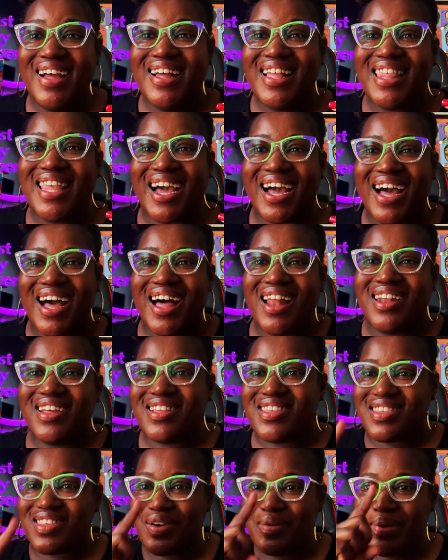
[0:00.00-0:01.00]
the
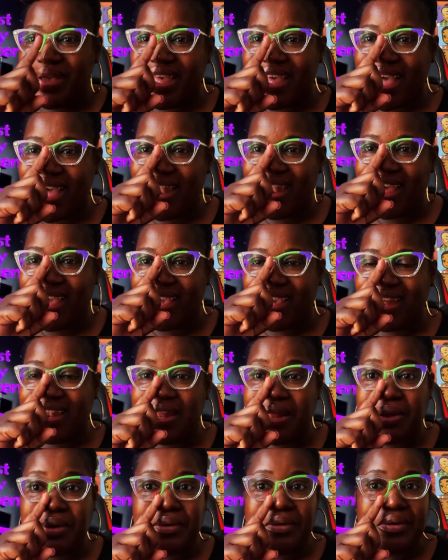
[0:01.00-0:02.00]
colors. So we got like a
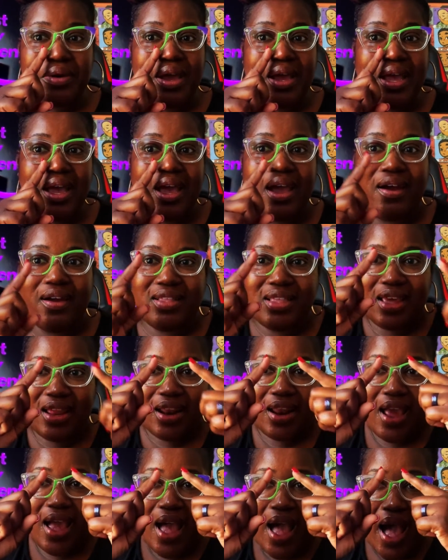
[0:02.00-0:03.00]
little green here.
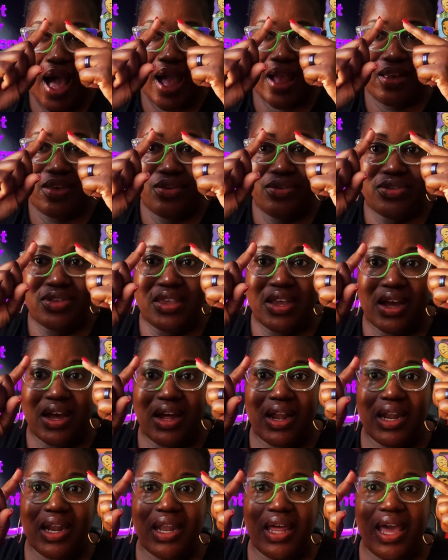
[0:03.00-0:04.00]
Then I used the
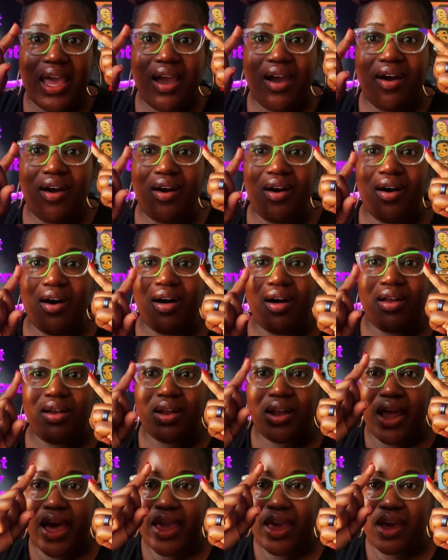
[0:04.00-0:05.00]
clear all
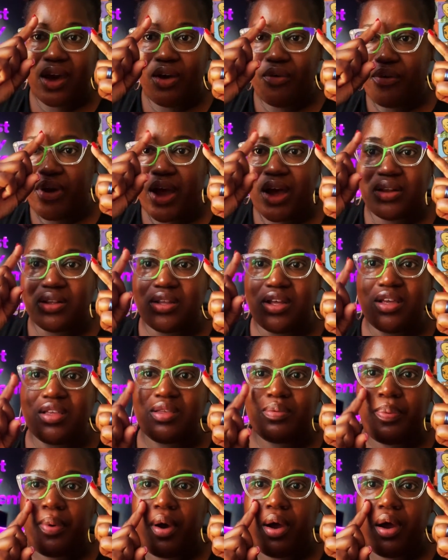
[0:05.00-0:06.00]
like around this
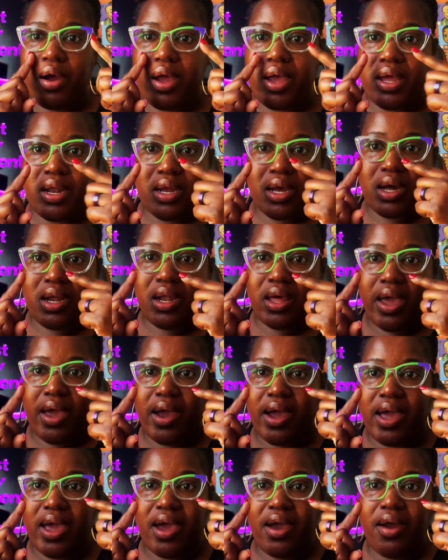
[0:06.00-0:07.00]
part and the clear
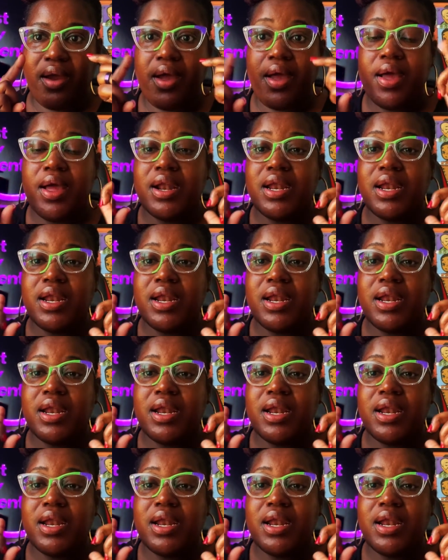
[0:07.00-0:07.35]
here.